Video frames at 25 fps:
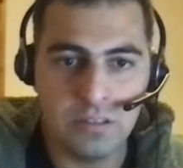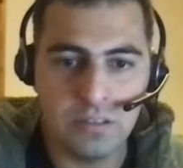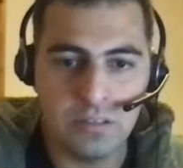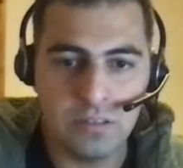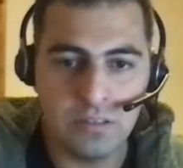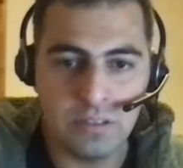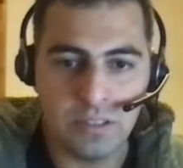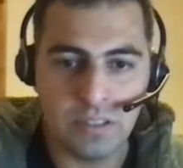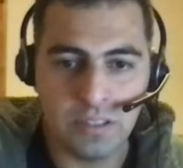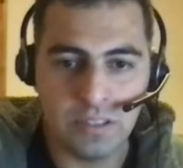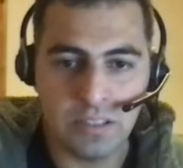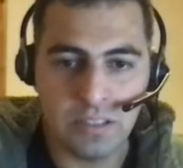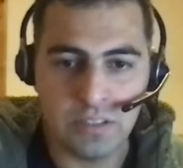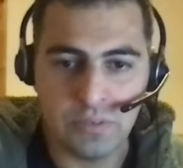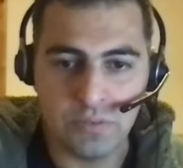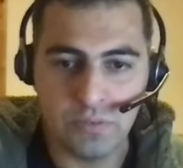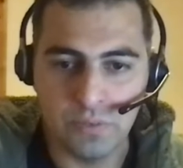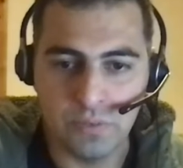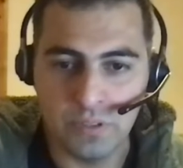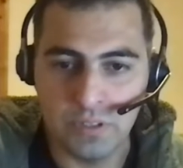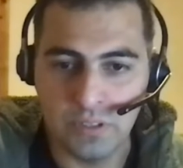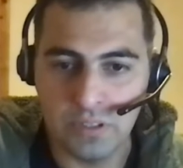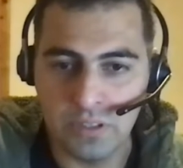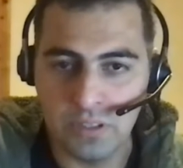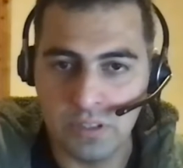Yeah, that's
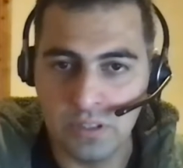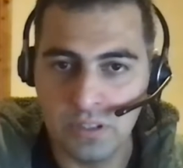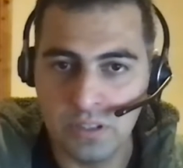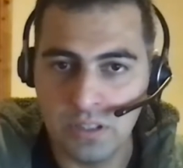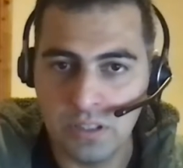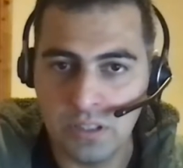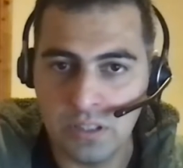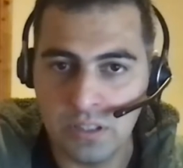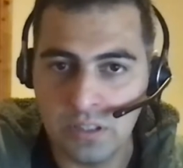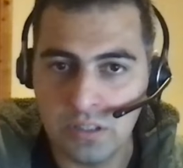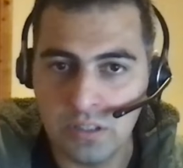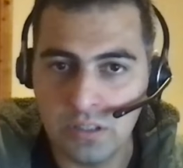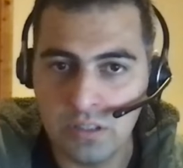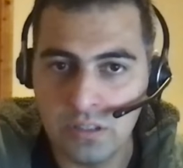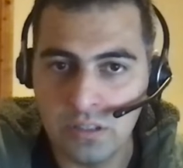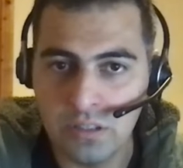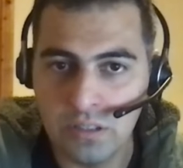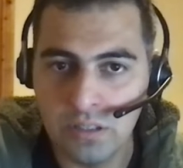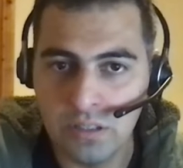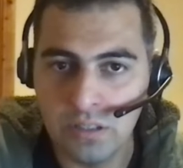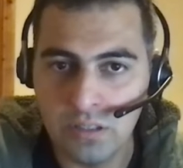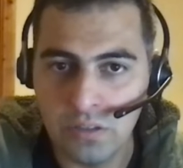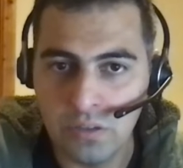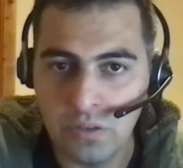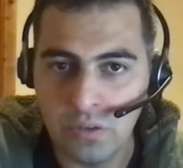weird.
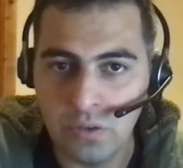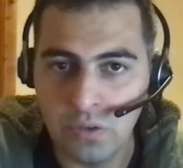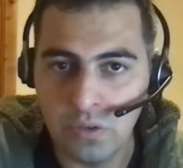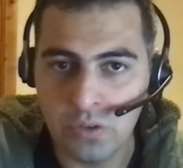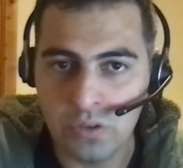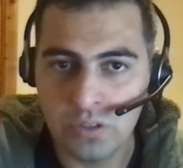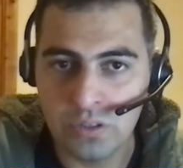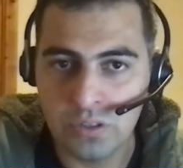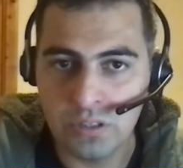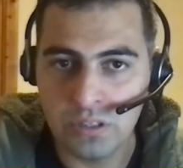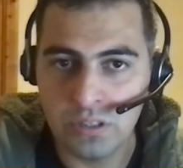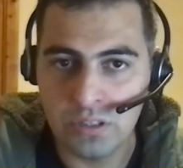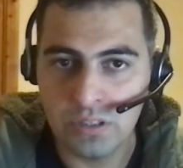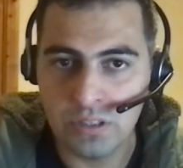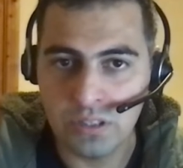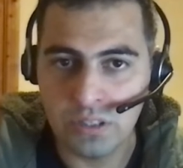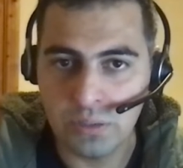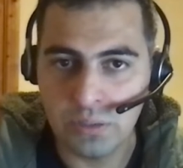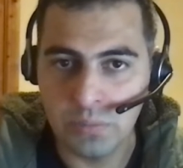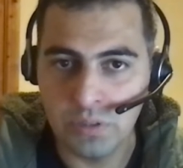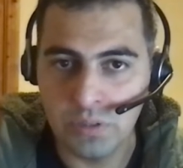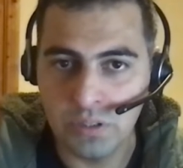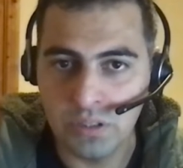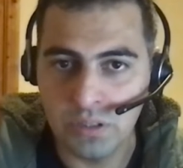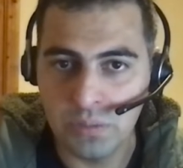Host
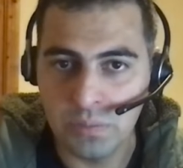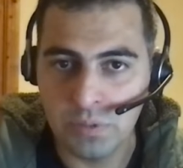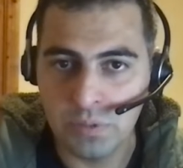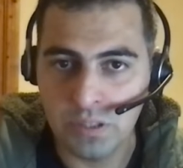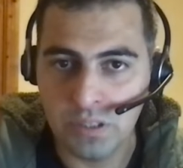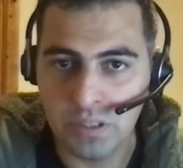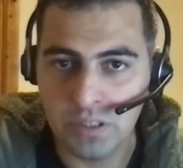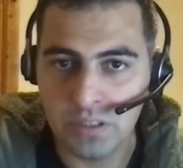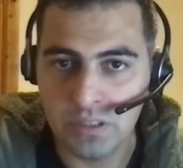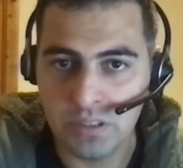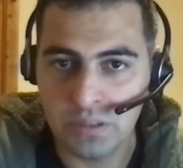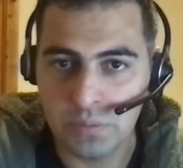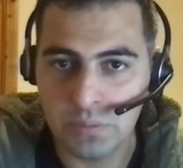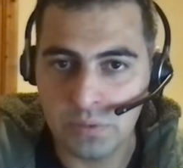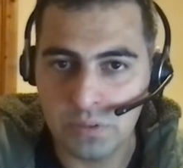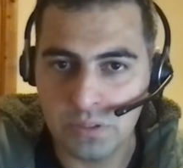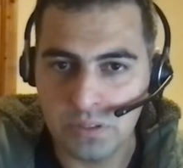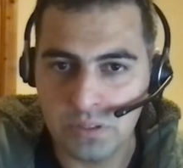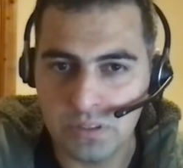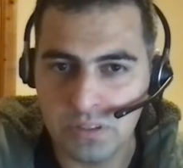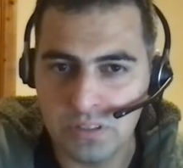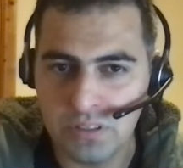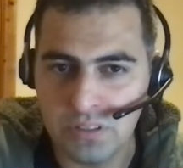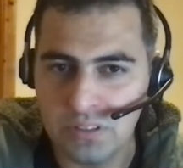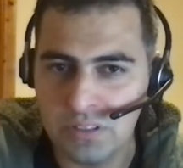disabled
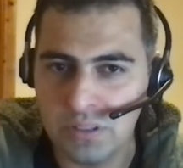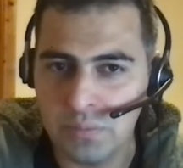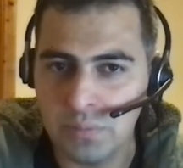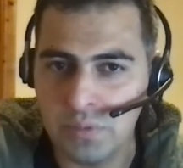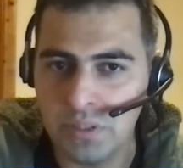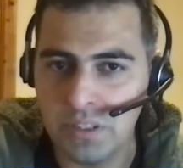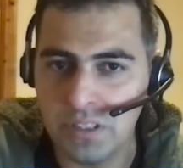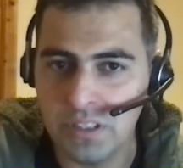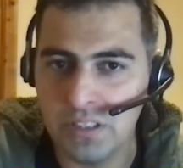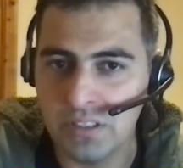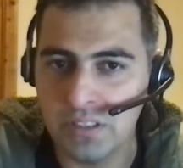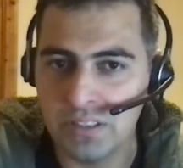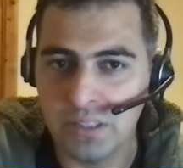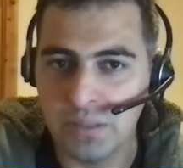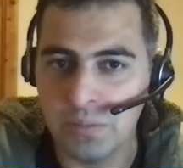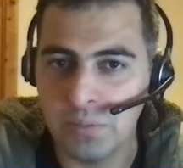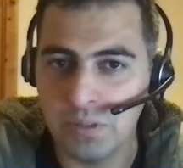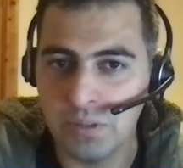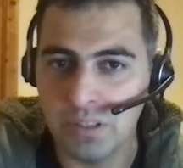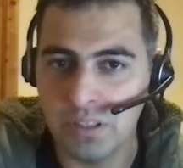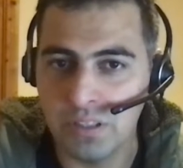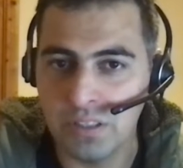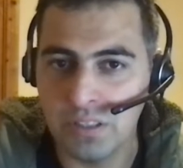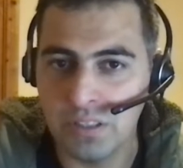participant. Somebody disabled.